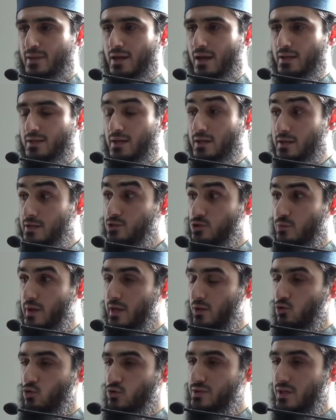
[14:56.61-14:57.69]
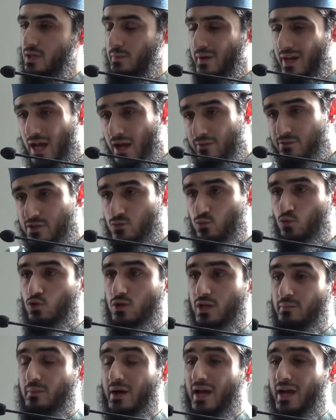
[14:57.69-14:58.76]
and I need to make ghusl, but I have this wound
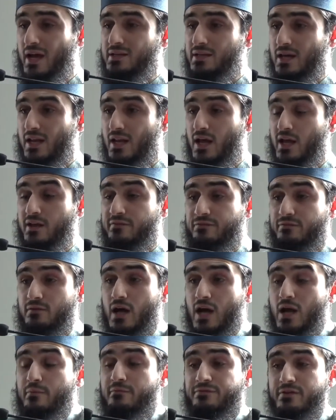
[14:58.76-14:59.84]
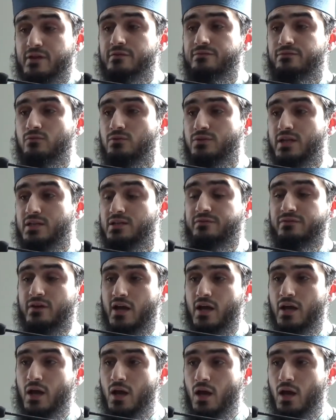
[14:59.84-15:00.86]
in my head, and I am fearful that if I